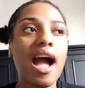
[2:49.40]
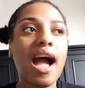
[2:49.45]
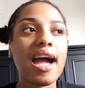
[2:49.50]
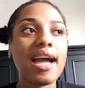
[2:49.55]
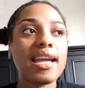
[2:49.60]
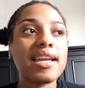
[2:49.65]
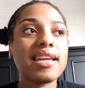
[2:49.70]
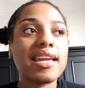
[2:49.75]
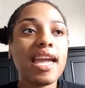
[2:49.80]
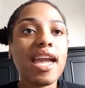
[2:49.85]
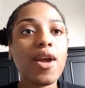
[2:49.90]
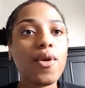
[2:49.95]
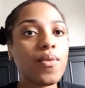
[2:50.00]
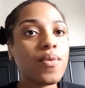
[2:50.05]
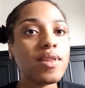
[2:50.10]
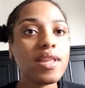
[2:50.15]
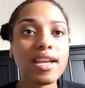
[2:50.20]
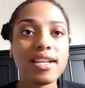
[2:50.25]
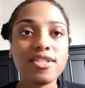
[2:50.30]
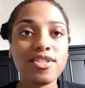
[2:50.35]
I can't
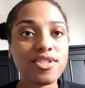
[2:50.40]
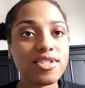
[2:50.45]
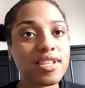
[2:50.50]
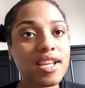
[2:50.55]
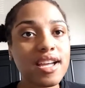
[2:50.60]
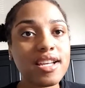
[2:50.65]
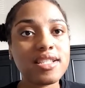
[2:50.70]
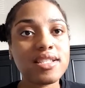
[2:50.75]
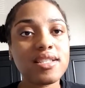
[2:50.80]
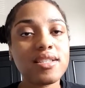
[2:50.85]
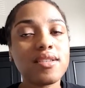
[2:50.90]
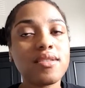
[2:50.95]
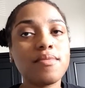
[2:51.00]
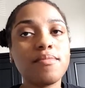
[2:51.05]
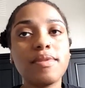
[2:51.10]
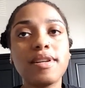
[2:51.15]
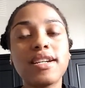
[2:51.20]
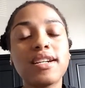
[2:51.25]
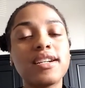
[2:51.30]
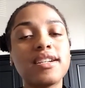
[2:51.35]
really exercise
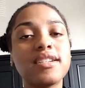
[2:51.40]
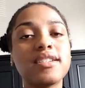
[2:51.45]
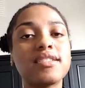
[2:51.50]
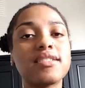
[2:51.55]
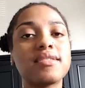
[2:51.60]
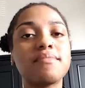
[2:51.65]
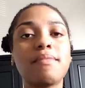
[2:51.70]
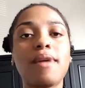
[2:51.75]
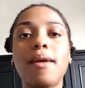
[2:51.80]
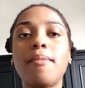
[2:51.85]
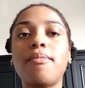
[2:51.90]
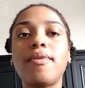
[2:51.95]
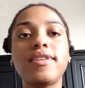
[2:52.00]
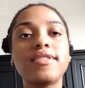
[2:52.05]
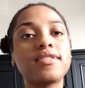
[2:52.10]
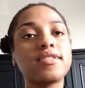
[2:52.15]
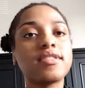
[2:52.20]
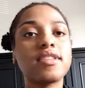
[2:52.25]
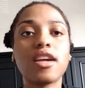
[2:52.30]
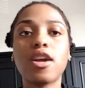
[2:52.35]
because my
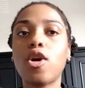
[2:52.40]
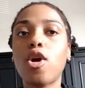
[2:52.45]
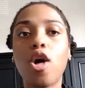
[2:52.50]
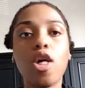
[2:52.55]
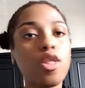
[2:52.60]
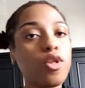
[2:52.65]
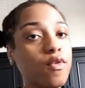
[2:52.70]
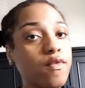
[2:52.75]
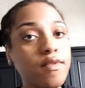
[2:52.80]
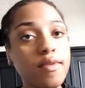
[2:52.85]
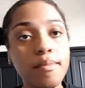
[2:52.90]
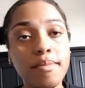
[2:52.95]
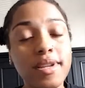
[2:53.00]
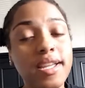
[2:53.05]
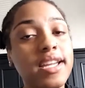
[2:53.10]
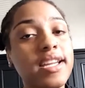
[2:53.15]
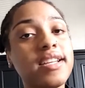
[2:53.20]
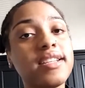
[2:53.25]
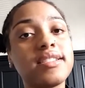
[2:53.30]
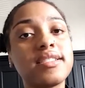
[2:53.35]
breast is like all over the
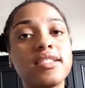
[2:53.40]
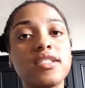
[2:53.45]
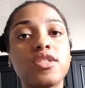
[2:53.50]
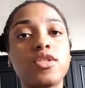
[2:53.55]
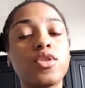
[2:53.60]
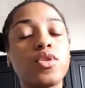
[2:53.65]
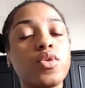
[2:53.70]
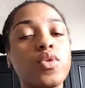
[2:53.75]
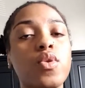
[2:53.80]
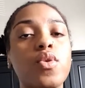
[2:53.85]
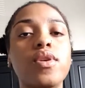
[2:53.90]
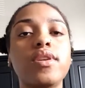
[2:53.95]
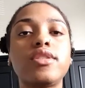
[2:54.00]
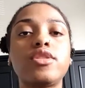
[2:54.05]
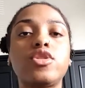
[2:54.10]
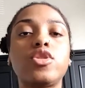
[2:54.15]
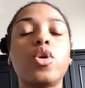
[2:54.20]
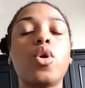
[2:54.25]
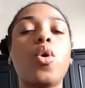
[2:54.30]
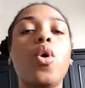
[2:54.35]
place. It's annoying.
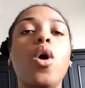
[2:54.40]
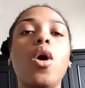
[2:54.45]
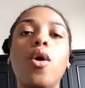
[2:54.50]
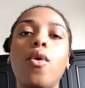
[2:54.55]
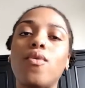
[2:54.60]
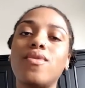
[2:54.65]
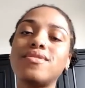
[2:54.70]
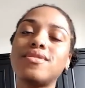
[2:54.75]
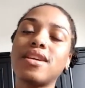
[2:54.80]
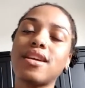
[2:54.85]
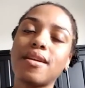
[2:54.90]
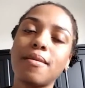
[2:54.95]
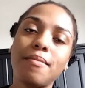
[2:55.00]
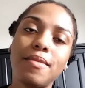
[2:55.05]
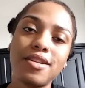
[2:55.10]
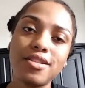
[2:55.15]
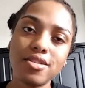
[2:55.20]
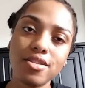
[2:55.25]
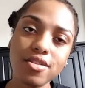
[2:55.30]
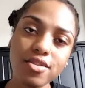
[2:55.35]
So once I get
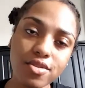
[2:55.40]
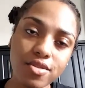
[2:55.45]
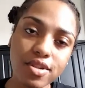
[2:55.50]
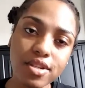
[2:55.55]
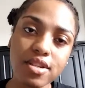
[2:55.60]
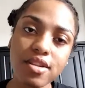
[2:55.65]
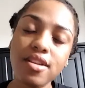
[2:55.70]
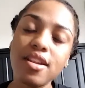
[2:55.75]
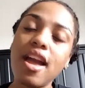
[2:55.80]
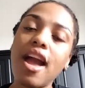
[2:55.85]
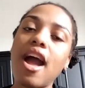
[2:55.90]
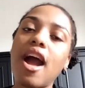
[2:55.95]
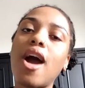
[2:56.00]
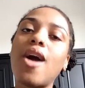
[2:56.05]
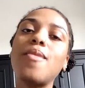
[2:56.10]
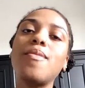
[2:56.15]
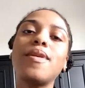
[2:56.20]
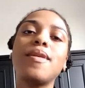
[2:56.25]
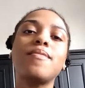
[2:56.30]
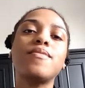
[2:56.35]
my surgery done,
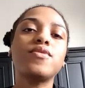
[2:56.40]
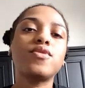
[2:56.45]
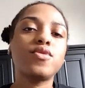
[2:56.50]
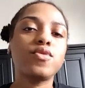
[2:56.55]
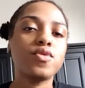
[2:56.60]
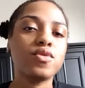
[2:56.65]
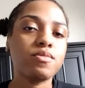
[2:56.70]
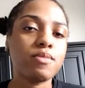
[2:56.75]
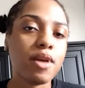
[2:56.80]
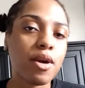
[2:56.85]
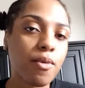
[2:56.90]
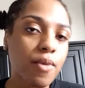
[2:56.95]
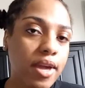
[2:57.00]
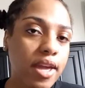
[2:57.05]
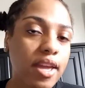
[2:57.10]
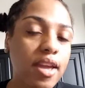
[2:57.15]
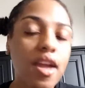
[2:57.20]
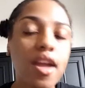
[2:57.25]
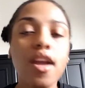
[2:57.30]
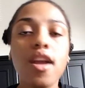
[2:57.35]
I'll be able to lose my
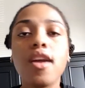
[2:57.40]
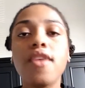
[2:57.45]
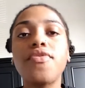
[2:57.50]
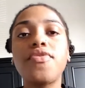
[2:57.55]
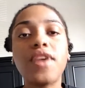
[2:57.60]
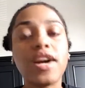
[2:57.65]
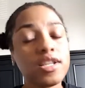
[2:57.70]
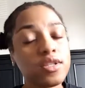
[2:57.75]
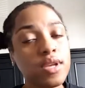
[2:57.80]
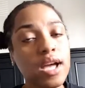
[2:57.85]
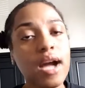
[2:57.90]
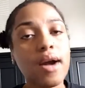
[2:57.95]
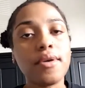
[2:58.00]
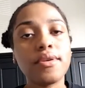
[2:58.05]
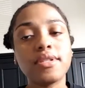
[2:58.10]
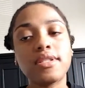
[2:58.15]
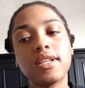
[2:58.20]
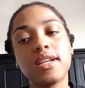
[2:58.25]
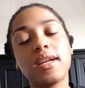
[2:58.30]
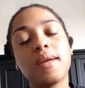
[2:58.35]
weight. That's how I
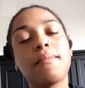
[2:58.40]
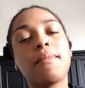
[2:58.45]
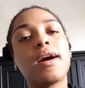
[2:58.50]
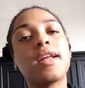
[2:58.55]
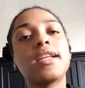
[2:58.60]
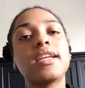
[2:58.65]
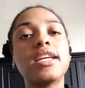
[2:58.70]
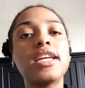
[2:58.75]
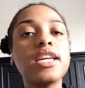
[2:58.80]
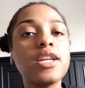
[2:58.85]
was thinking about it.